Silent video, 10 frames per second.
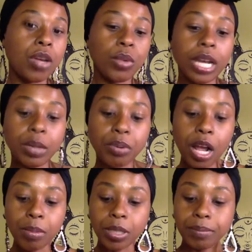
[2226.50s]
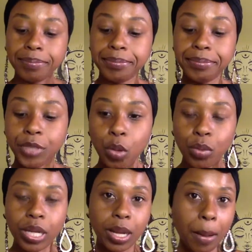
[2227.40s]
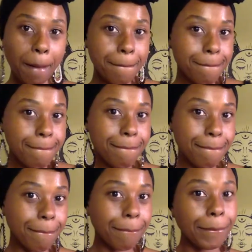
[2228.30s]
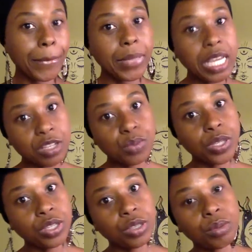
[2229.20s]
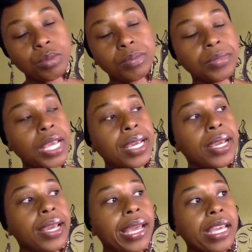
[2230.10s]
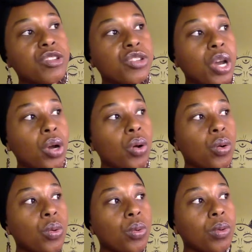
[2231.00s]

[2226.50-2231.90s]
We got a problem, don't we? Yes, we do. And so,